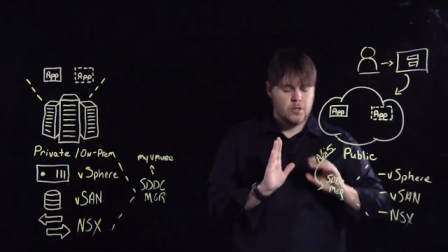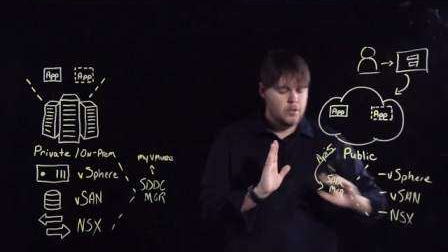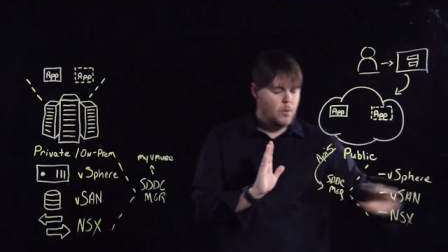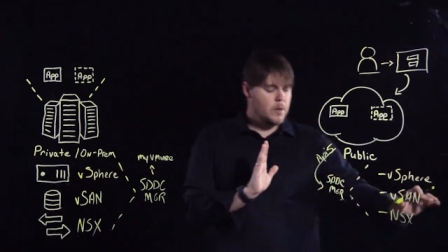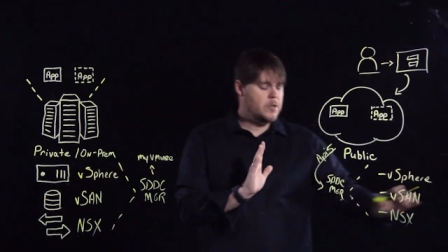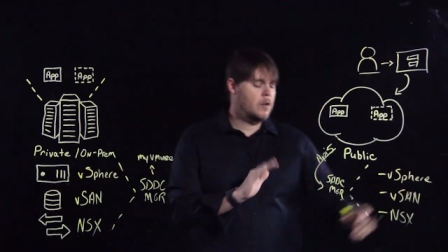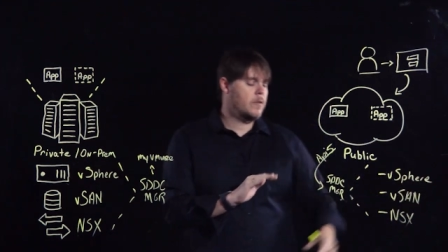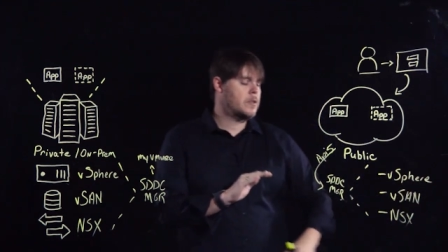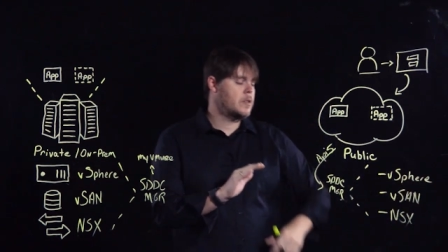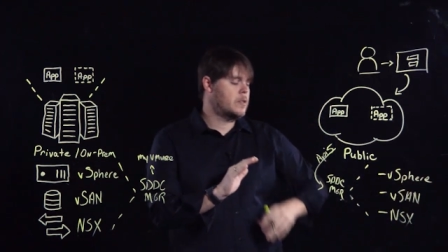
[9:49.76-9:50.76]
storage
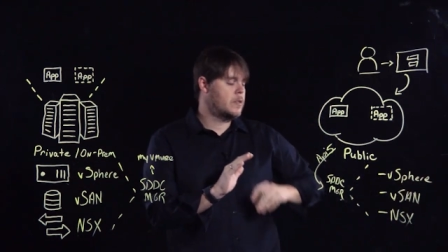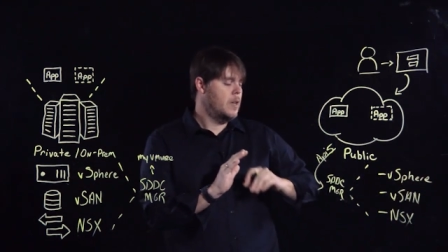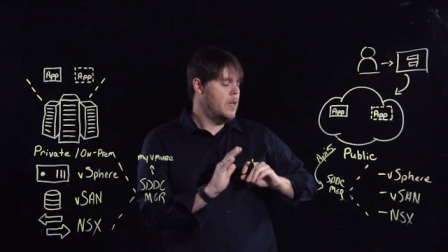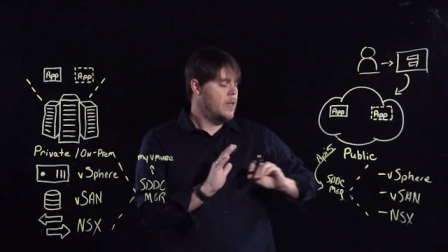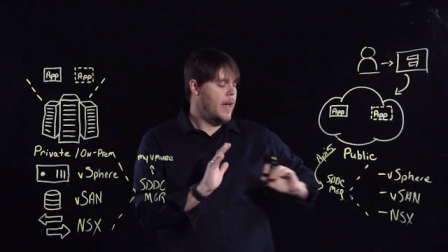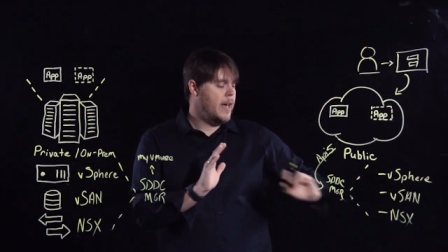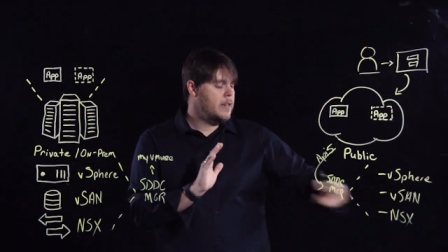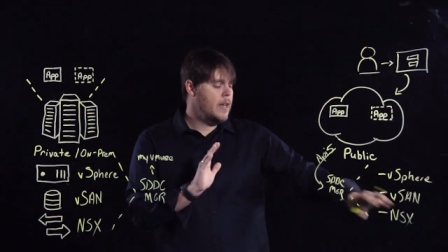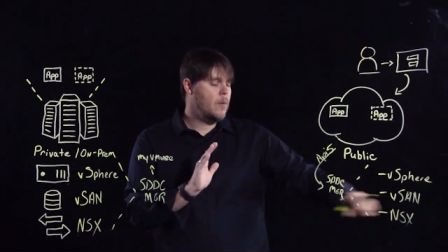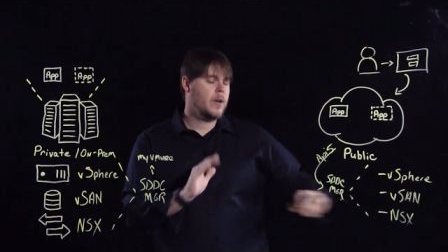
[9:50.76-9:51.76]
services,
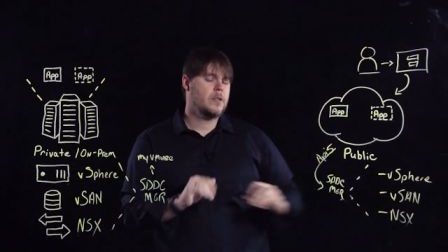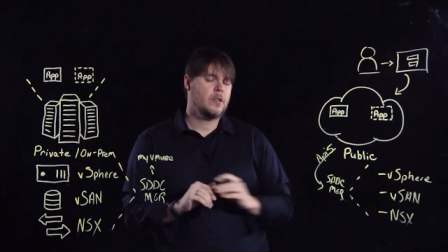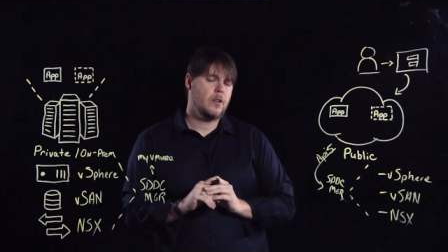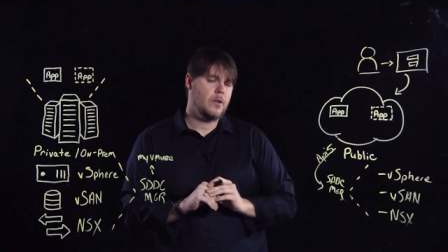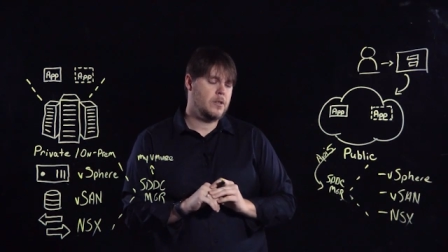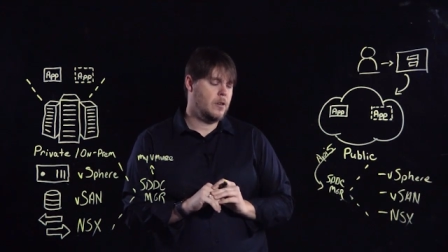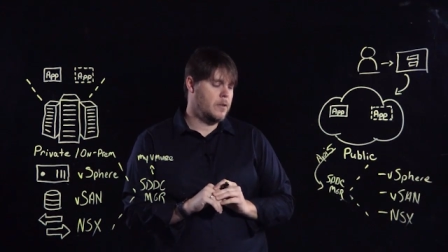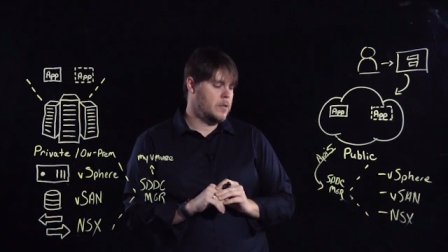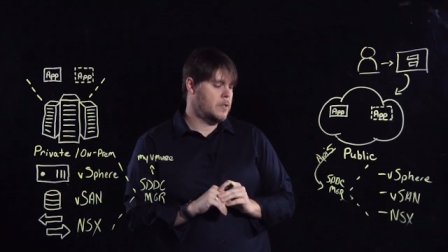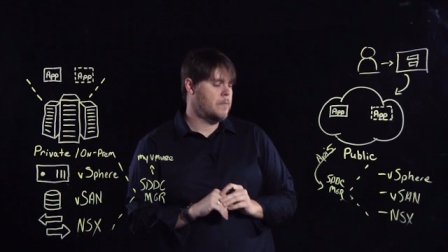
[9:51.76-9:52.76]
and network and security
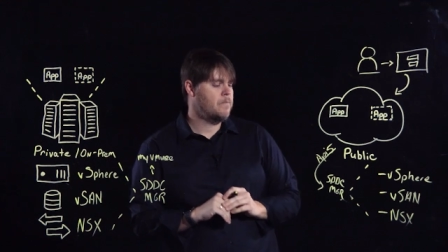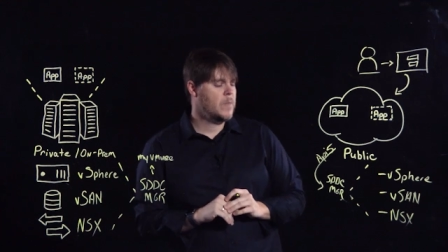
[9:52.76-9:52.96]
services.